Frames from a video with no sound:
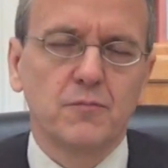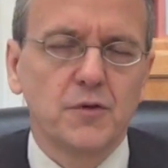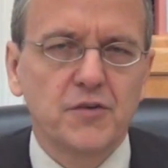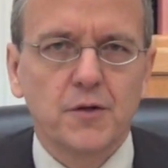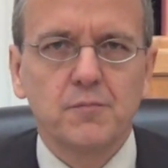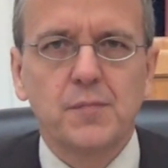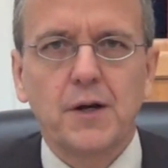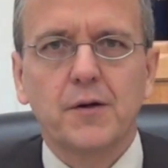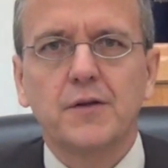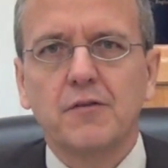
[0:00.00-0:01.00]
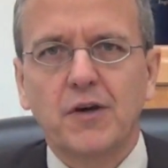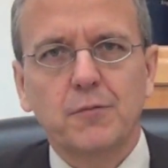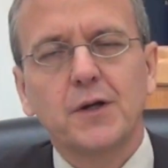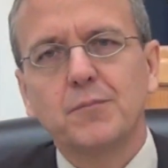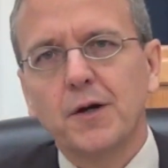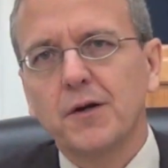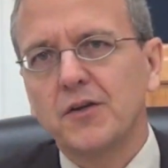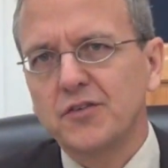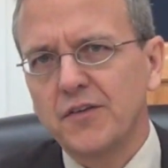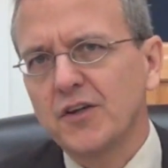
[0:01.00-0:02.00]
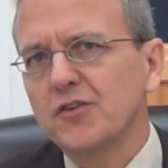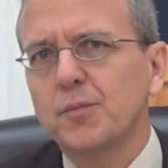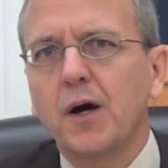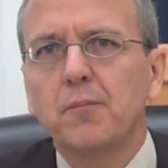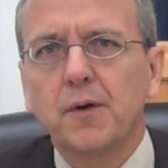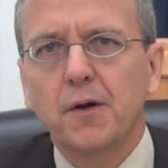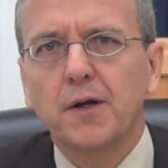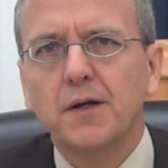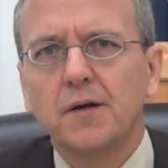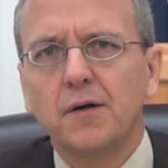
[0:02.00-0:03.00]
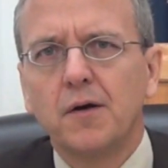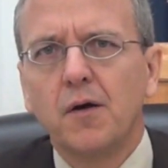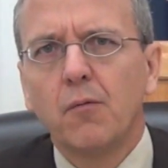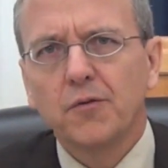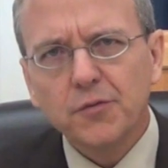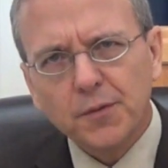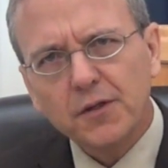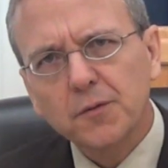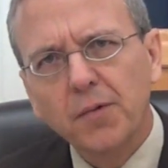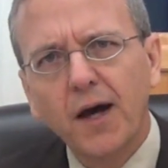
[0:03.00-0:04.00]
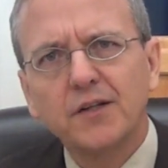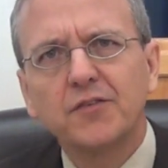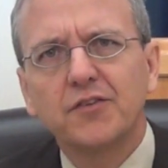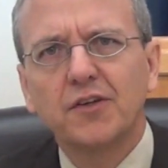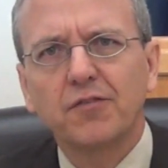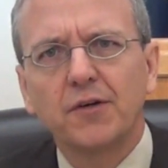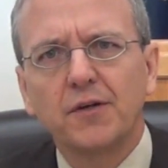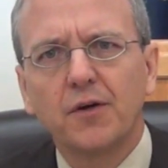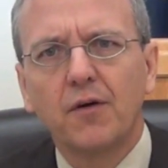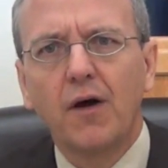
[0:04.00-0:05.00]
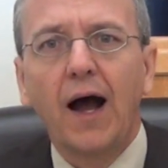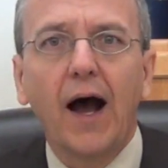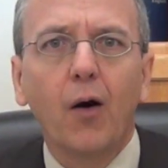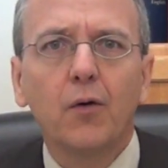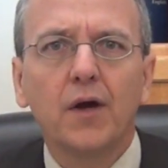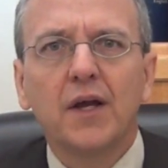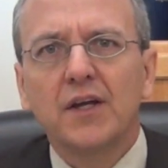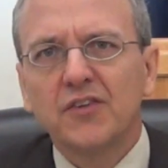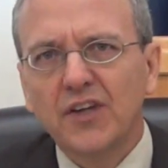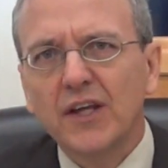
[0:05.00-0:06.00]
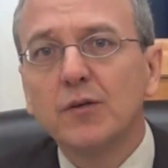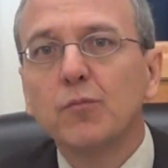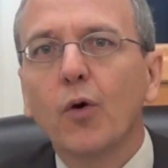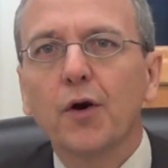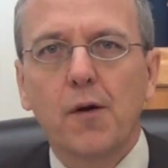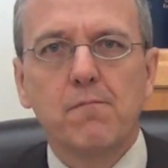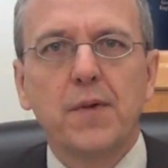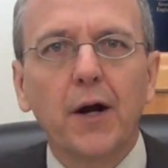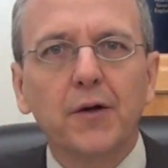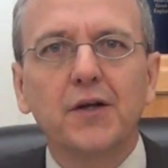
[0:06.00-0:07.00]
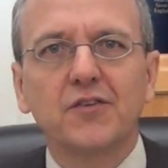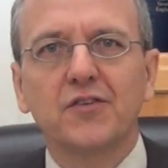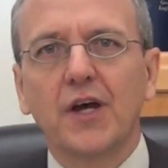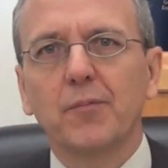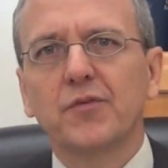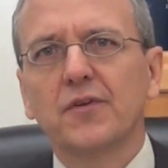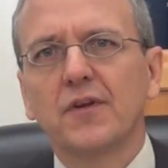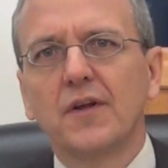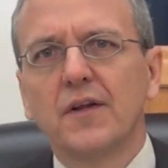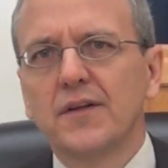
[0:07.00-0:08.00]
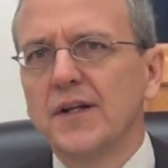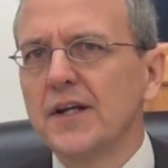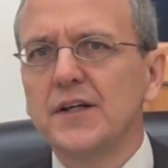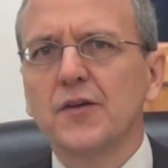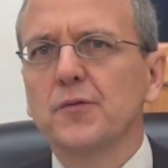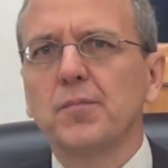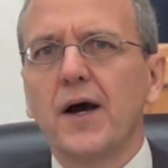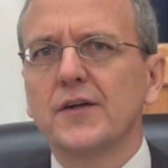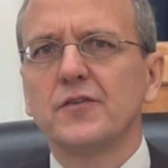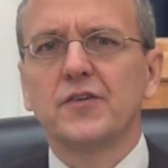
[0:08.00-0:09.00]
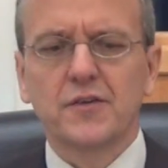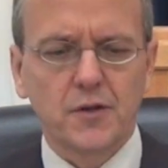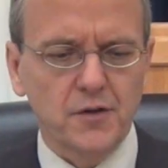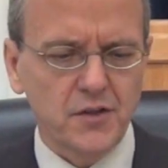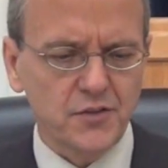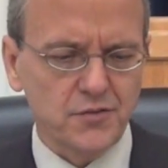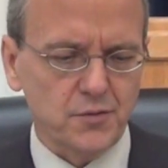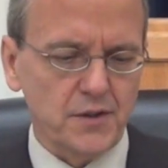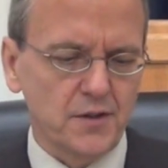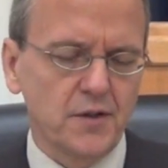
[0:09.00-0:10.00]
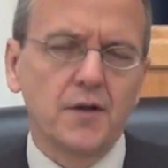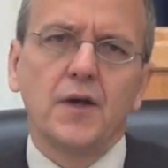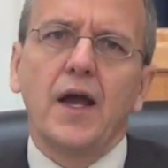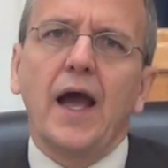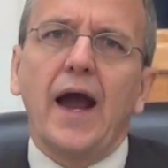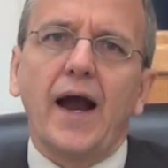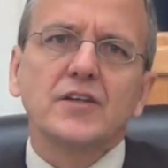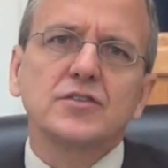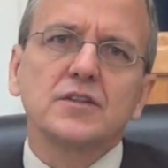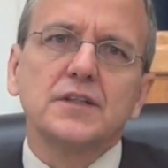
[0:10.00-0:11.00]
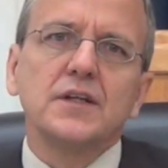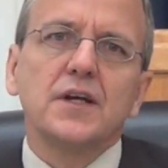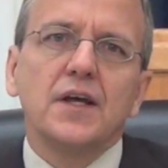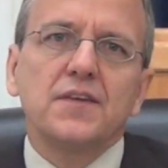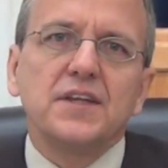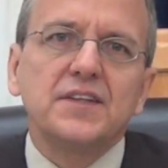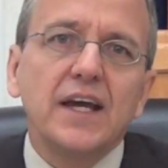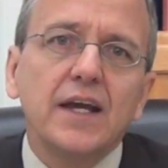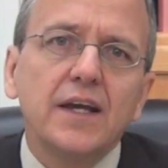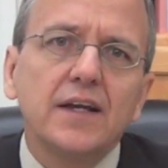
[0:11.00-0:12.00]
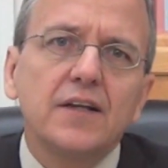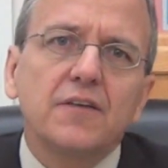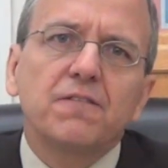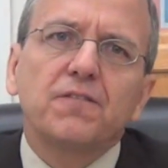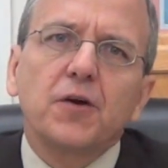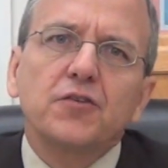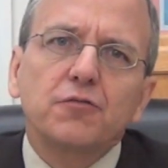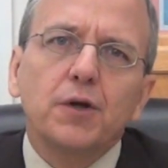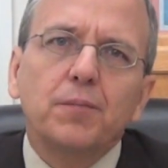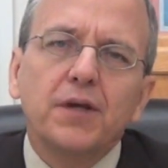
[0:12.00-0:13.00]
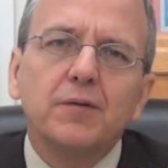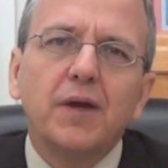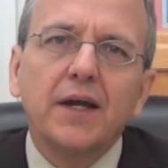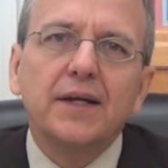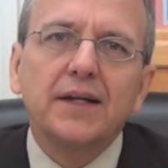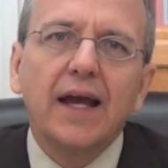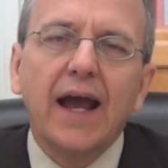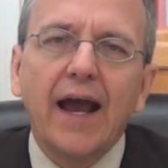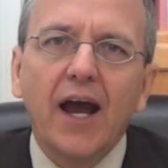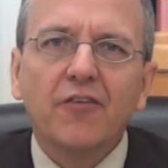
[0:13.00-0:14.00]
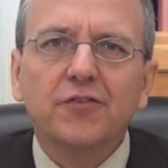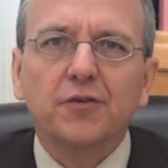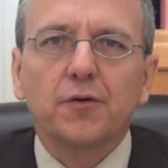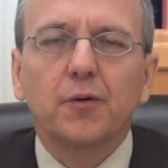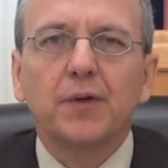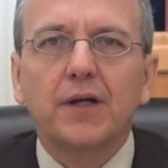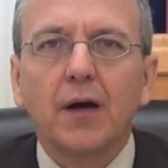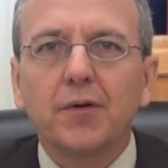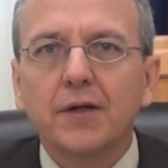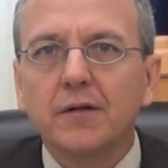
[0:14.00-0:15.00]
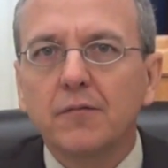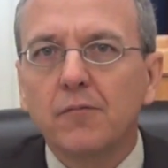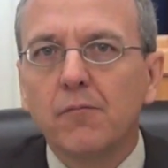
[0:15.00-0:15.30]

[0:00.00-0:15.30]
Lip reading: revere Mary. They venerate Mary. They say things about Mary. Well, this particular pontiff is different. How? He's taking more Marian steps than any other pontiff in current history. Actually, the first trip he made after becoming